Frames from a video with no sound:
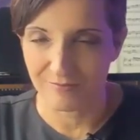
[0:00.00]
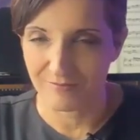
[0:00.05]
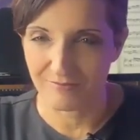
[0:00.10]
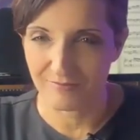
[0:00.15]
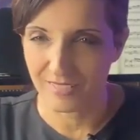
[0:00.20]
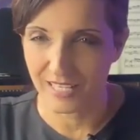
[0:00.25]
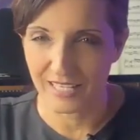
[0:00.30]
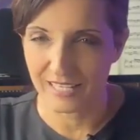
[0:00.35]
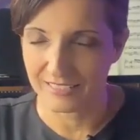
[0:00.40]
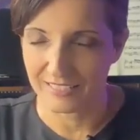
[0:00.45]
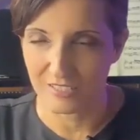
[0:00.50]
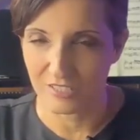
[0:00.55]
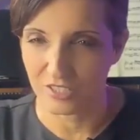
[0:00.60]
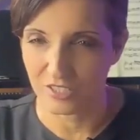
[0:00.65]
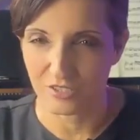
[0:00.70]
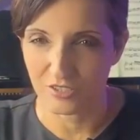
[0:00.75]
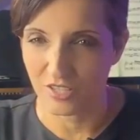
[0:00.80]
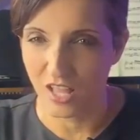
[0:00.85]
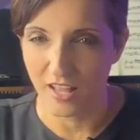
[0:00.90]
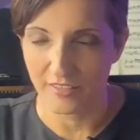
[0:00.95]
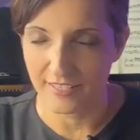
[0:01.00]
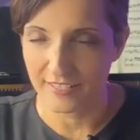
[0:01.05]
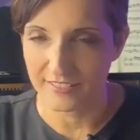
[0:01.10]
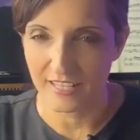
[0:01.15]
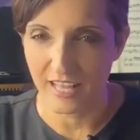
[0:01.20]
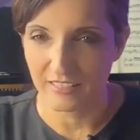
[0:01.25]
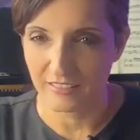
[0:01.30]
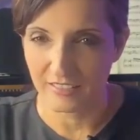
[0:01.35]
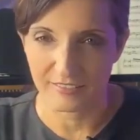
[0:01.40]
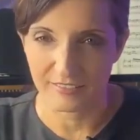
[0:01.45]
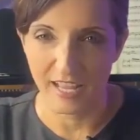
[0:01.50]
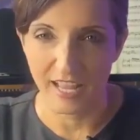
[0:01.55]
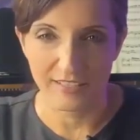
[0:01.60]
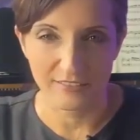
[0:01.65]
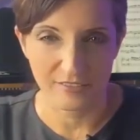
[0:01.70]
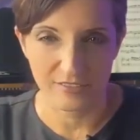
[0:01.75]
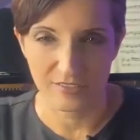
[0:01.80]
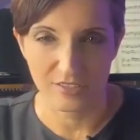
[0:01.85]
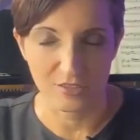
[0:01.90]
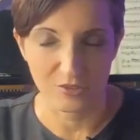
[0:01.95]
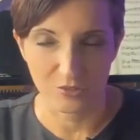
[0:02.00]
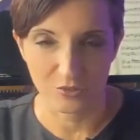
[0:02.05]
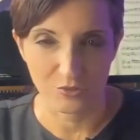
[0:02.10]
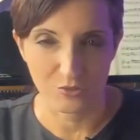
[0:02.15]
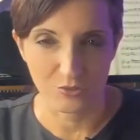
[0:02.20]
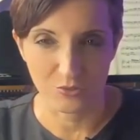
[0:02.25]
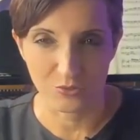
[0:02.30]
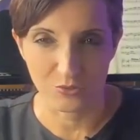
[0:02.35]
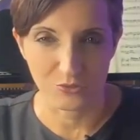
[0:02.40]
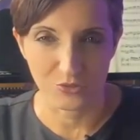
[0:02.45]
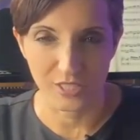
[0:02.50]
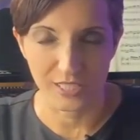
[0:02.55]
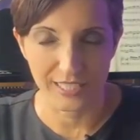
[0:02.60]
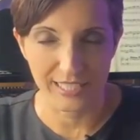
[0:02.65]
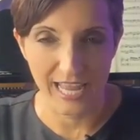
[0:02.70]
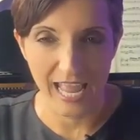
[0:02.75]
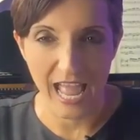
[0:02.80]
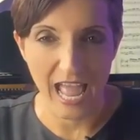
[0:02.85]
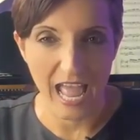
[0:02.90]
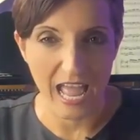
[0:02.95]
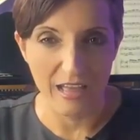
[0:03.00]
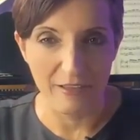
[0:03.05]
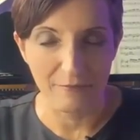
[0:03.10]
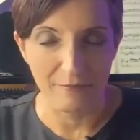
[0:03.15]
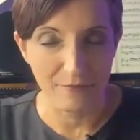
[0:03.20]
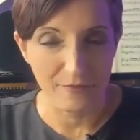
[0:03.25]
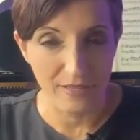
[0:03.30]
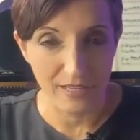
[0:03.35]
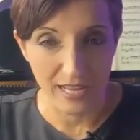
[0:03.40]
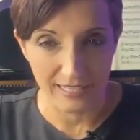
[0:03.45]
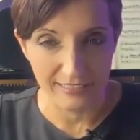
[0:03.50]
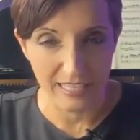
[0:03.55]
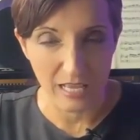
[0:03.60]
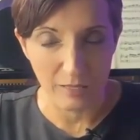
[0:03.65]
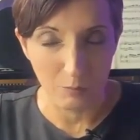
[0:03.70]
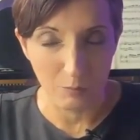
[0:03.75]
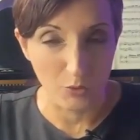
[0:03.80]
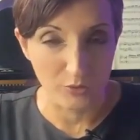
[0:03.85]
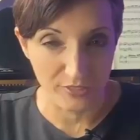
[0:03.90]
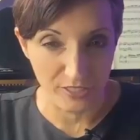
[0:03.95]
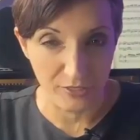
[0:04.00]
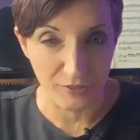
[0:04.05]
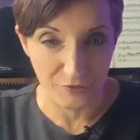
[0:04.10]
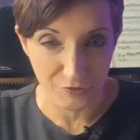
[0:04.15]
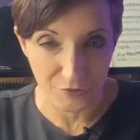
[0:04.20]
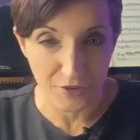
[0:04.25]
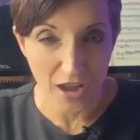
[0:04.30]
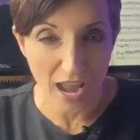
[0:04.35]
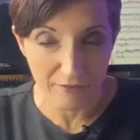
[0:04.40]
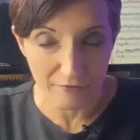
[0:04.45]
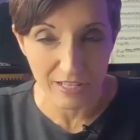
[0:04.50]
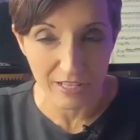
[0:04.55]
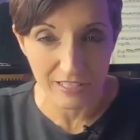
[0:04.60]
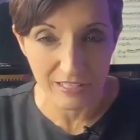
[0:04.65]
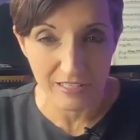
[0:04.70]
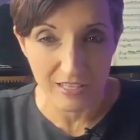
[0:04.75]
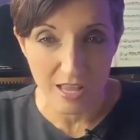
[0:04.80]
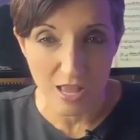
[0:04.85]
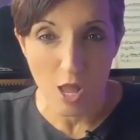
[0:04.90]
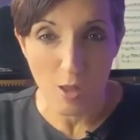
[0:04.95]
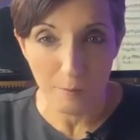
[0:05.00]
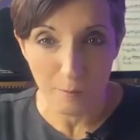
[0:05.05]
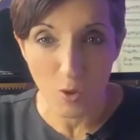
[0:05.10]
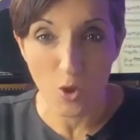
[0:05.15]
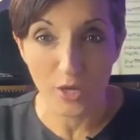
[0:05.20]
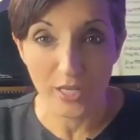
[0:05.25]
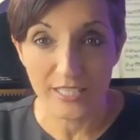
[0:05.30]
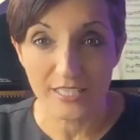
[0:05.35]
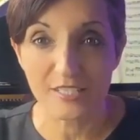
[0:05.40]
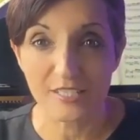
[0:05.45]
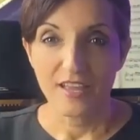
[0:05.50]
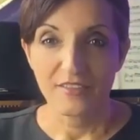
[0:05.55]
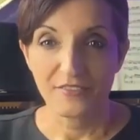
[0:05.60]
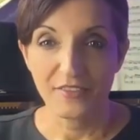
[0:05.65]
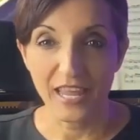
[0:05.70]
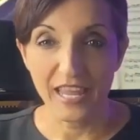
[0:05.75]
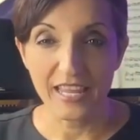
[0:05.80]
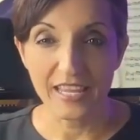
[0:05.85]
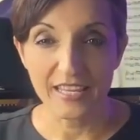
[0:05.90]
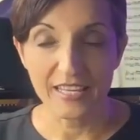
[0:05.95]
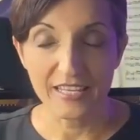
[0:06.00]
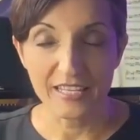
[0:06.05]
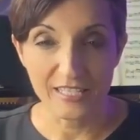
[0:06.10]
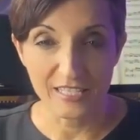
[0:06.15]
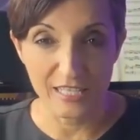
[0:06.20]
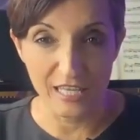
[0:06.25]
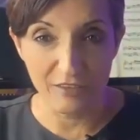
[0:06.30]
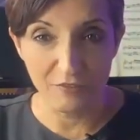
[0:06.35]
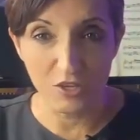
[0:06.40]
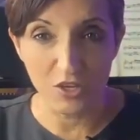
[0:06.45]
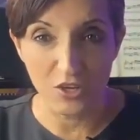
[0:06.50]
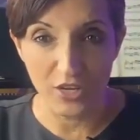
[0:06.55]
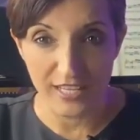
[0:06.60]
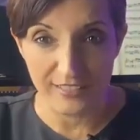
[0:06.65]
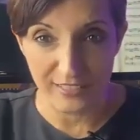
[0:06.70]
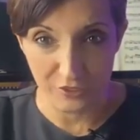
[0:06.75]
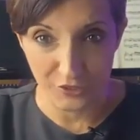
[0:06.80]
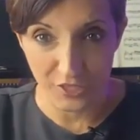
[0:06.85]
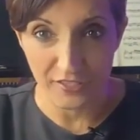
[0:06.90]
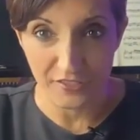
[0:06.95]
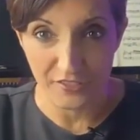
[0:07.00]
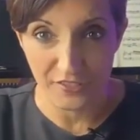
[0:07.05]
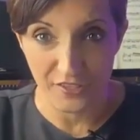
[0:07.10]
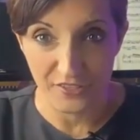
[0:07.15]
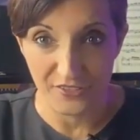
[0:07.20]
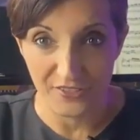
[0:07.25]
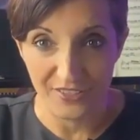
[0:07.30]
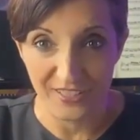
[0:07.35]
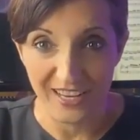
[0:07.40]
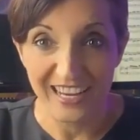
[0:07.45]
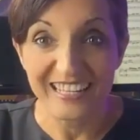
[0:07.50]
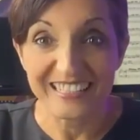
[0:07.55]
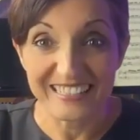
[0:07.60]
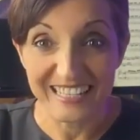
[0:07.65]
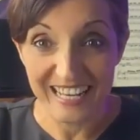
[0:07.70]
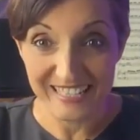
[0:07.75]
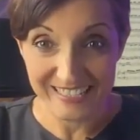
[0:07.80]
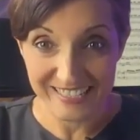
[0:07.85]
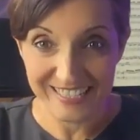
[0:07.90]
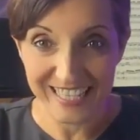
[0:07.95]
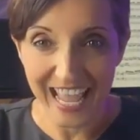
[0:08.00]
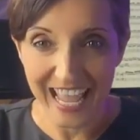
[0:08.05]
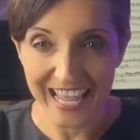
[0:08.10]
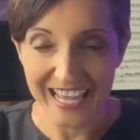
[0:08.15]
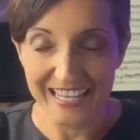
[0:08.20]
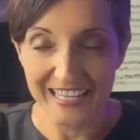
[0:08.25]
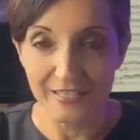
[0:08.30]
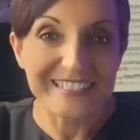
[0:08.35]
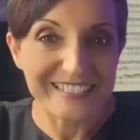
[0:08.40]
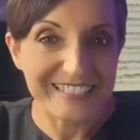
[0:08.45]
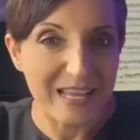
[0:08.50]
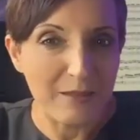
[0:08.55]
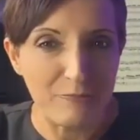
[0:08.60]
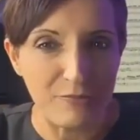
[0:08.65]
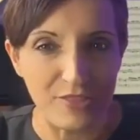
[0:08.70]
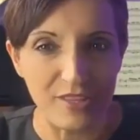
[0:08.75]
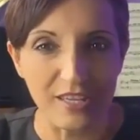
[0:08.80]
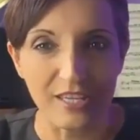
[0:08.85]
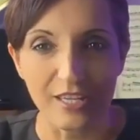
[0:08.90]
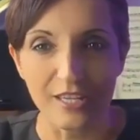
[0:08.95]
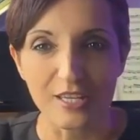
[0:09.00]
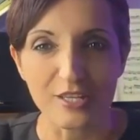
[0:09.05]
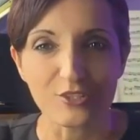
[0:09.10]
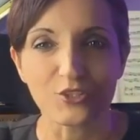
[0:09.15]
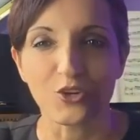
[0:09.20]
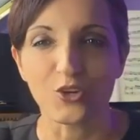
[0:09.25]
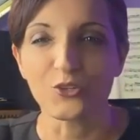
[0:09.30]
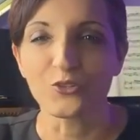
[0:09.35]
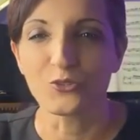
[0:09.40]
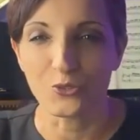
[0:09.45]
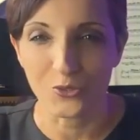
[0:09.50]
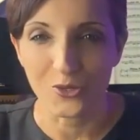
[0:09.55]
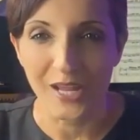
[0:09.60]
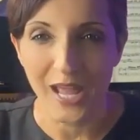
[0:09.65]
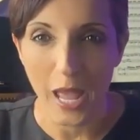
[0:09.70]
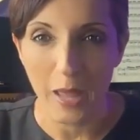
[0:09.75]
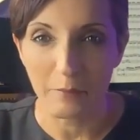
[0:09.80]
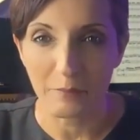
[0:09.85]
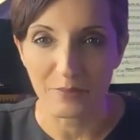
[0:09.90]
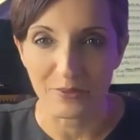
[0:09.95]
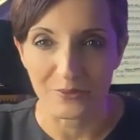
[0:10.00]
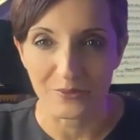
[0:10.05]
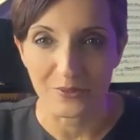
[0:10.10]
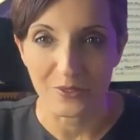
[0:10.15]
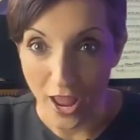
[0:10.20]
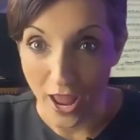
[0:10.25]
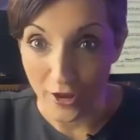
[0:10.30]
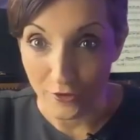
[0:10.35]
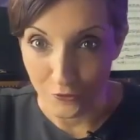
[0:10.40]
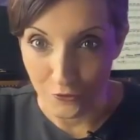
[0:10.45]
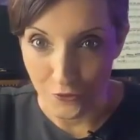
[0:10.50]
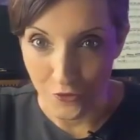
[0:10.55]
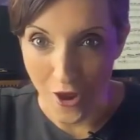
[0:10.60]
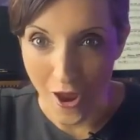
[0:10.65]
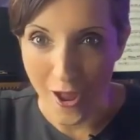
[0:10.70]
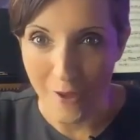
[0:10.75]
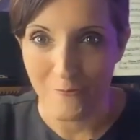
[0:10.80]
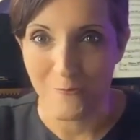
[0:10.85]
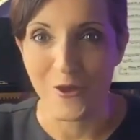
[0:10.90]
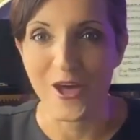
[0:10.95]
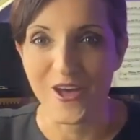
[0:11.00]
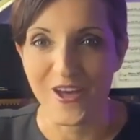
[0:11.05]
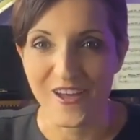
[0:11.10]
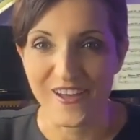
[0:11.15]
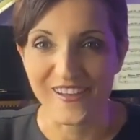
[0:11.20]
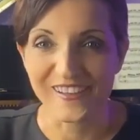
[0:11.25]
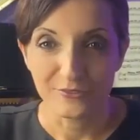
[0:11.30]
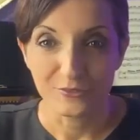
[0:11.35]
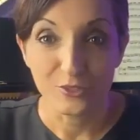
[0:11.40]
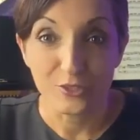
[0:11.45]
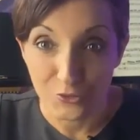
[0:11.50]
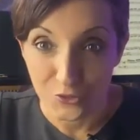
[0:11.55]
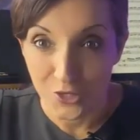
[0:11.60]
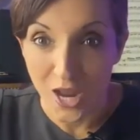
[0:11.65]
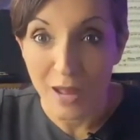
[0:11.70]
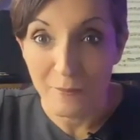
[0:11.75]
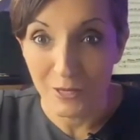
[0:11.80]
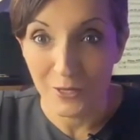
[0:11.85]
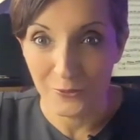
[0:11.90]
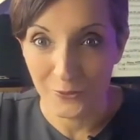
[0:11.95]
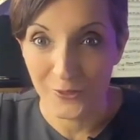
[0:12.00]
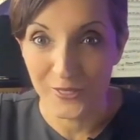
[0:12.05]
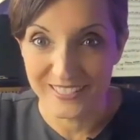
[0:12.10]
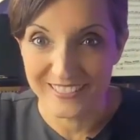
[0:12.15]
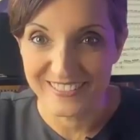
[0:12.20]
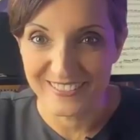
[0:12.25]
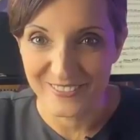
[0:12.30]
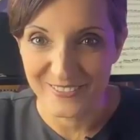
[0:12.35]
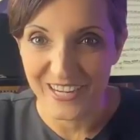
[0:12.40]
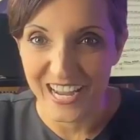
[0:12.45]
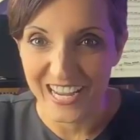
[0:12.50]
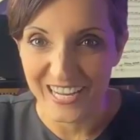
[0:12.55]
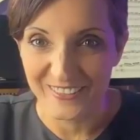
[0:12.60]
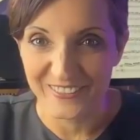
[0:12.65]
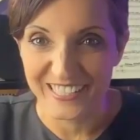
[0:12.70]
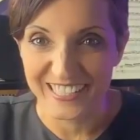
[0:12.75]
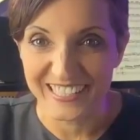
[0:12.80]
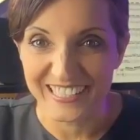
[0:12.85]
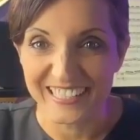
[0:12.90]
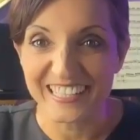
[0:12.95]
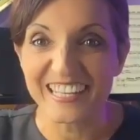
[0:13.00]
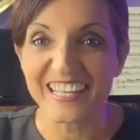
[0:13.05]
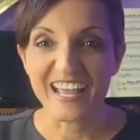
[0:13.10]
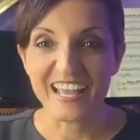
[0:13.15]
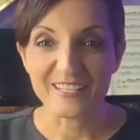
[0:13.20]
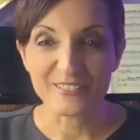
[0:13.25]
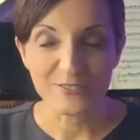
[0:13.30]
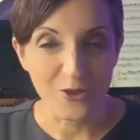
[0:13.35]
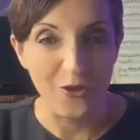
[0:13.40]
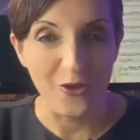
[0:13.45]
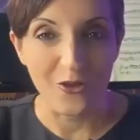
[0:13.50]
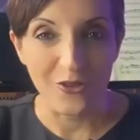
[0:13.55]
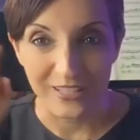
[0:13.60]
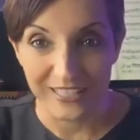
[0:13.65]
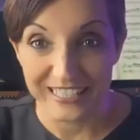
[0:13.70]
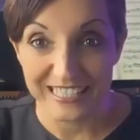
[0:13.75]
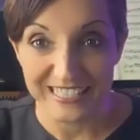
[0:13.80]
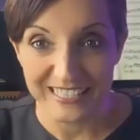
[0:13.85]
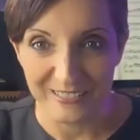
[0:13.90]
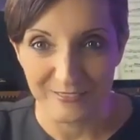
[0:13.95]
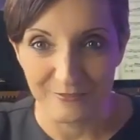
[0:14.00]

it is not exactly that you really have at that point an arrival point. They give you a suggestion. They say something is going to happen, a drama. The drama queen is arriving, and so listen